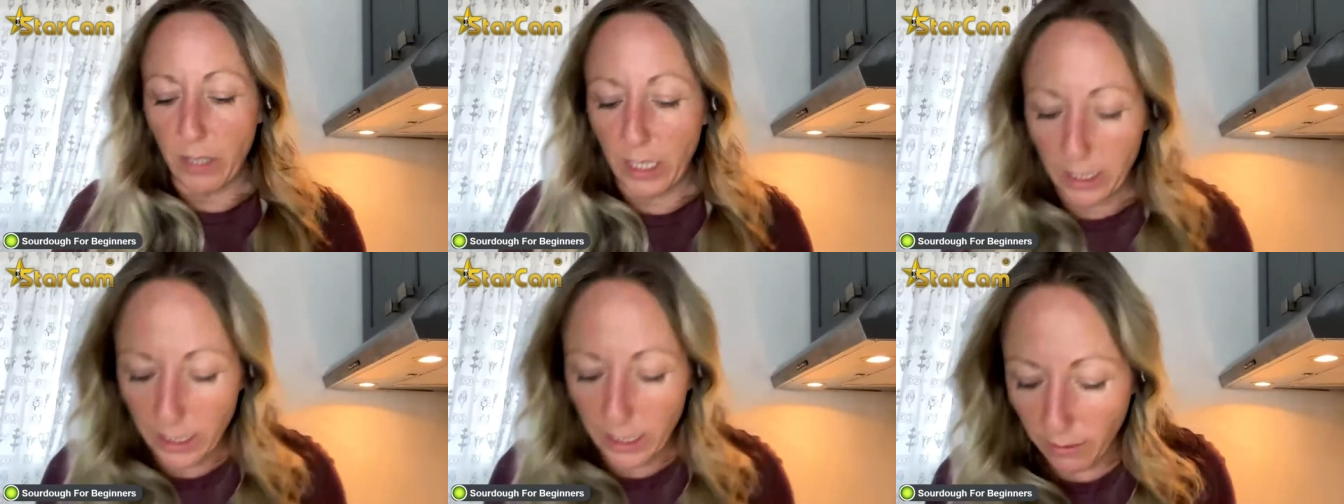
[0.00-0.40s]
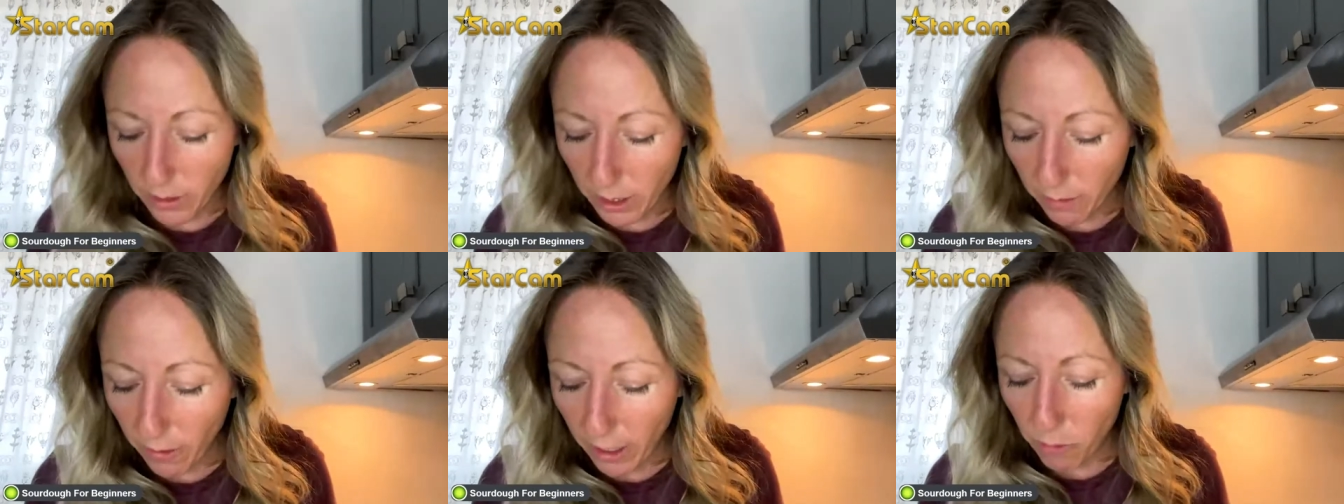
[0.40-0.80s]
70 and
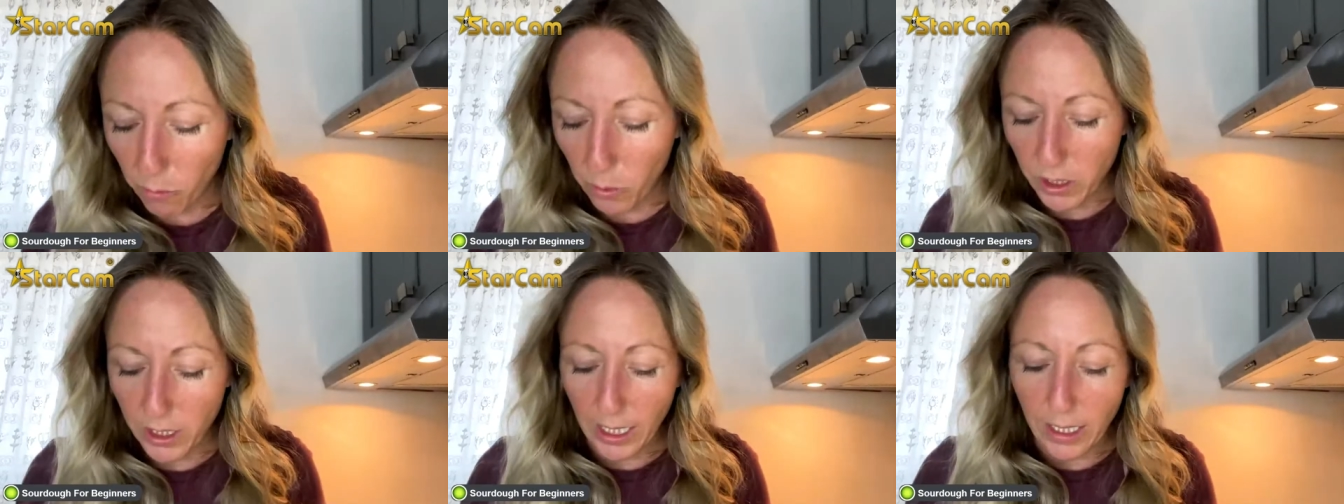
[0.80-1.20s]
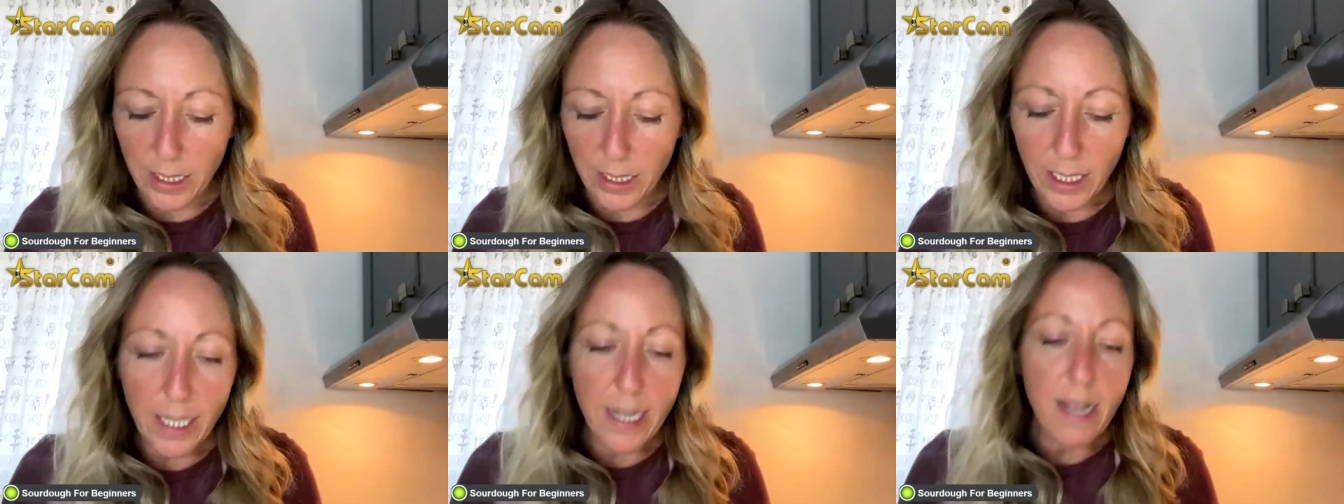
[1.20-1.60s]
75%.
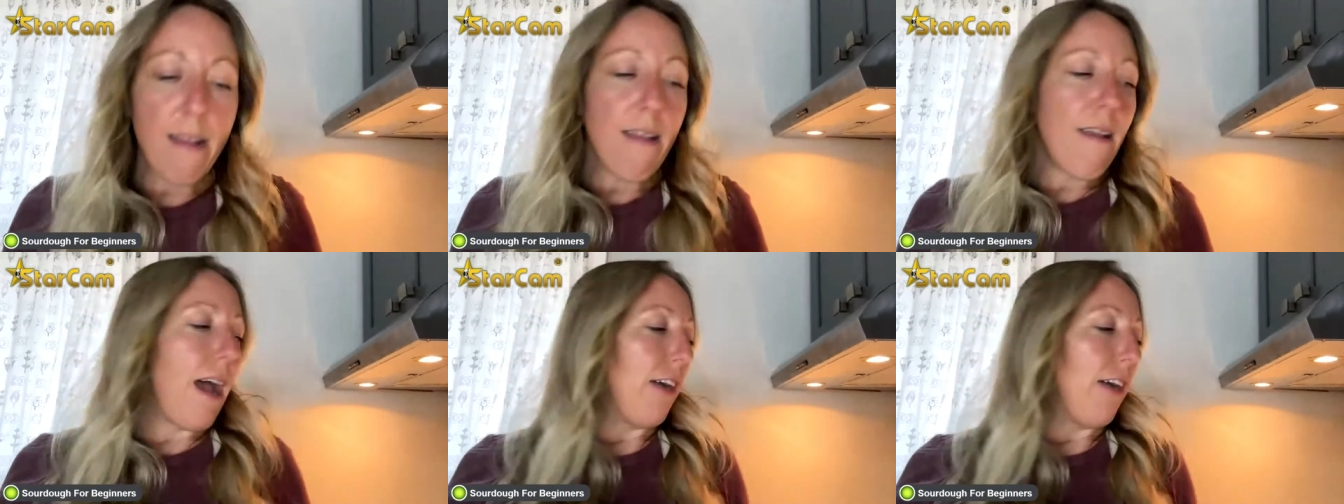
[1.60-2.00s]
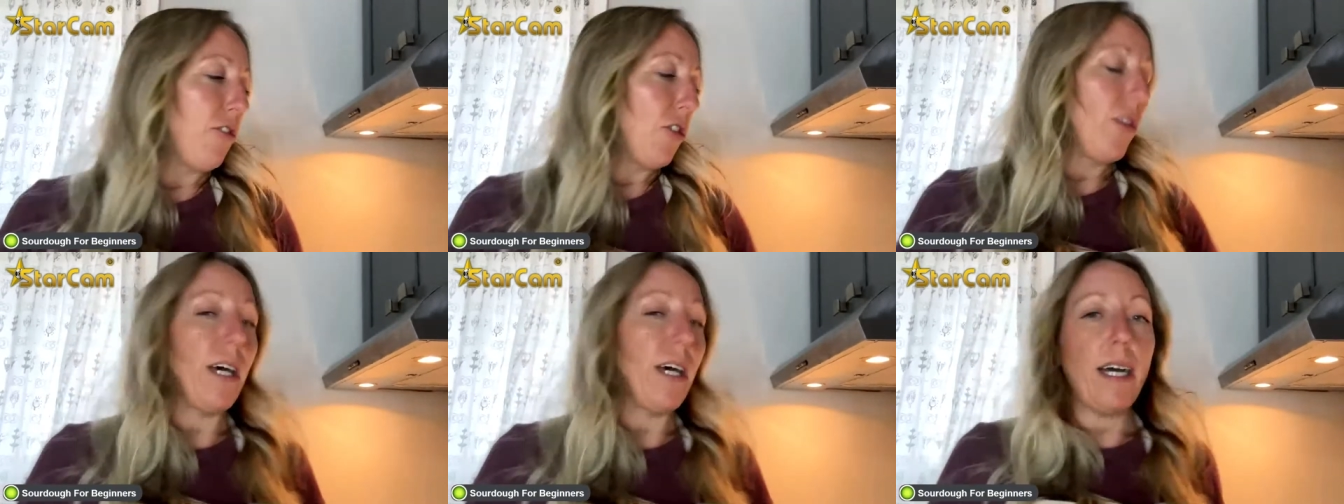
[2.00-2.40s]

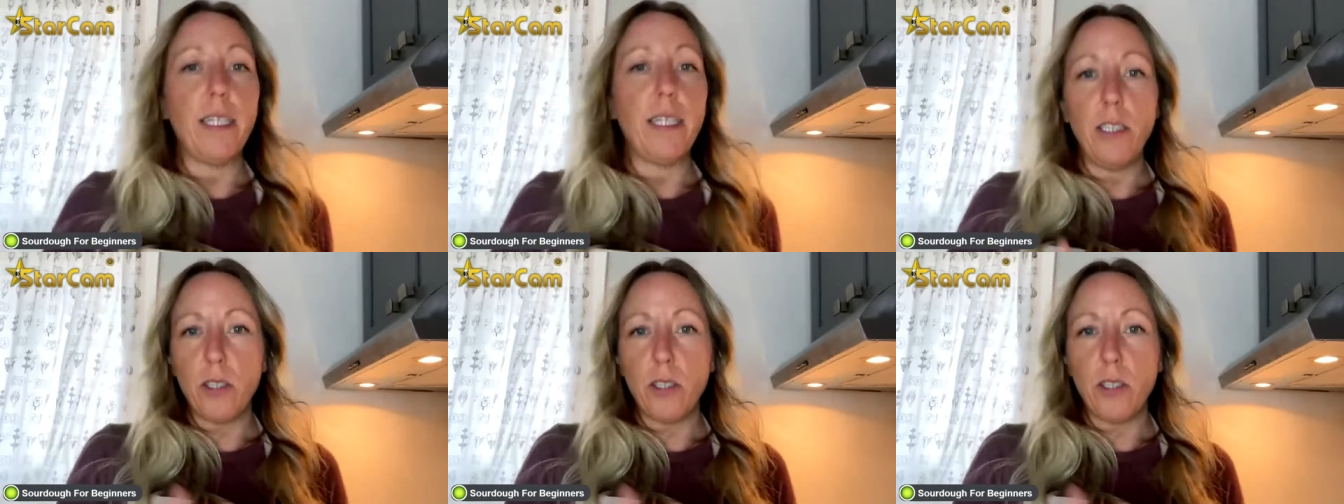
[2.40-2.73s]
After that,